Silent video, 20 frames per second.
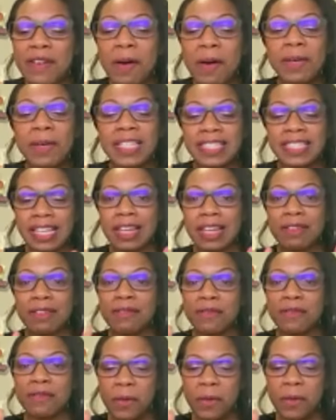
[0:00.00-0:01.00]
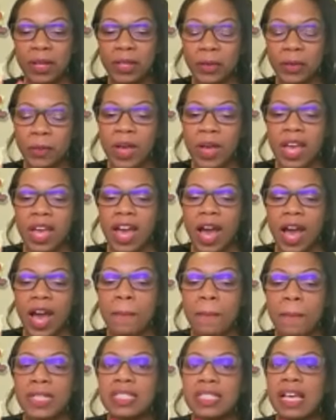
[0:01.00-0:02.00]
I'm excited for you.
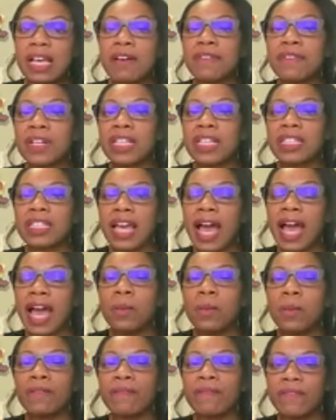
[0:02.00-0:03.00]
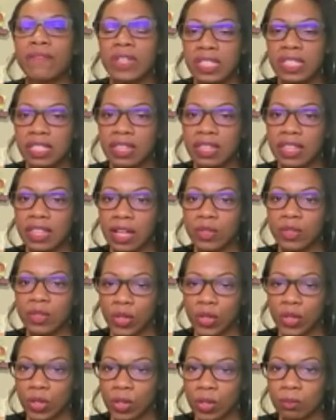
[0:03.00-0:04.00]
Um, but definitely, I would visit that
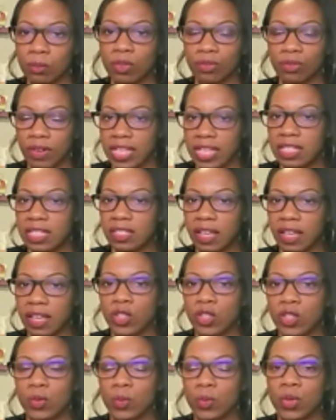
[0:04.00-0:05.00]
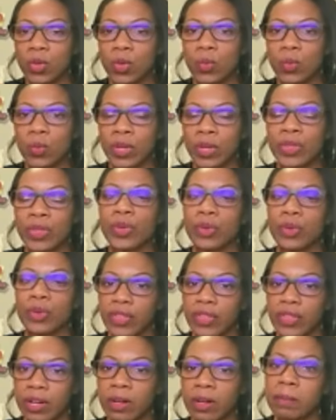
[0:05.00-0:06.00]
term gray sexual with your
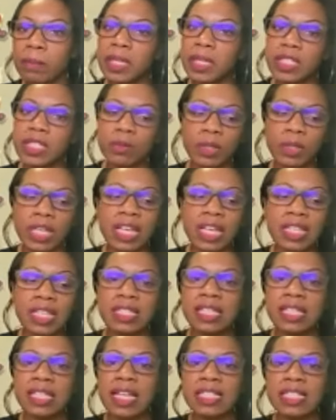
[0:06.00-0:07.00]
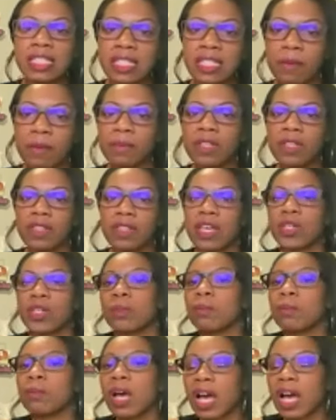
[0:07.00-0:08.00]
therapist because that's something that
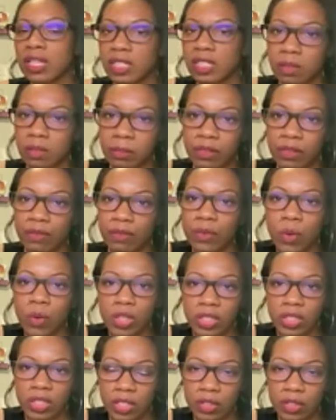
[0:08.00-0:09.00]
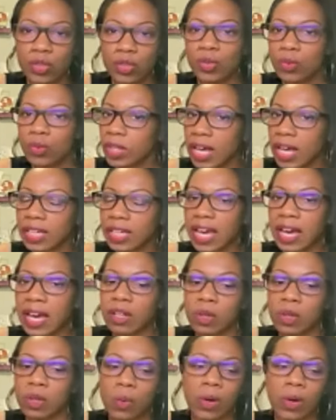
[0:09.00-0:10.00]
you possibly fall into that
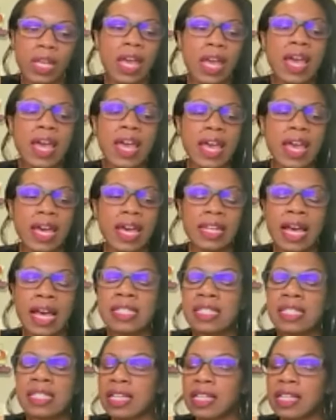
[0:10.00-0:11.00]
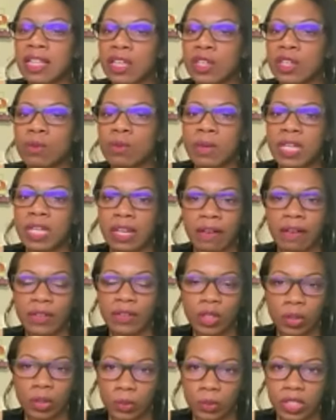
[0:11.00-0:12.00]
category. And that's saying that you may never
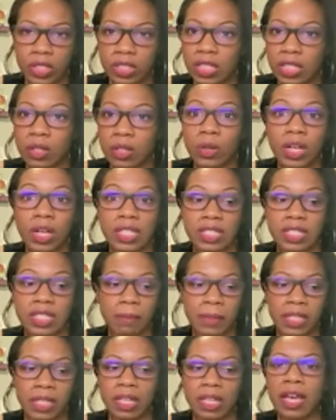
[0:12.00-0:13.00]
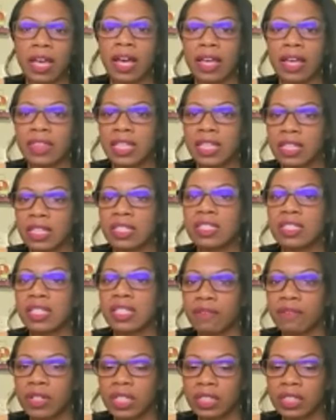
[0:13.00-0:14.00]
close the deal, because I mean, I think it
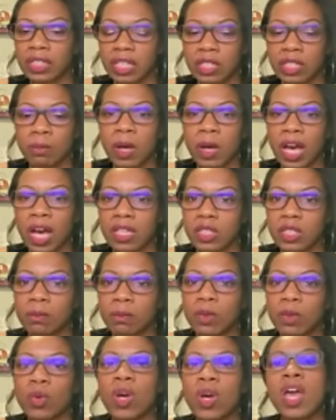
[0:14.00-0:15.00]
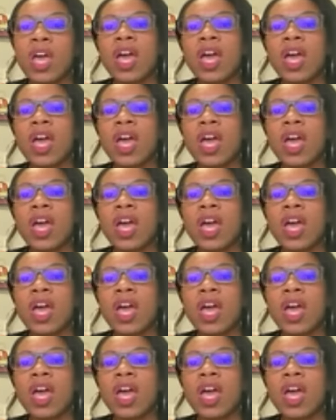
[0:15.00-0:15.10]
definitely is possible.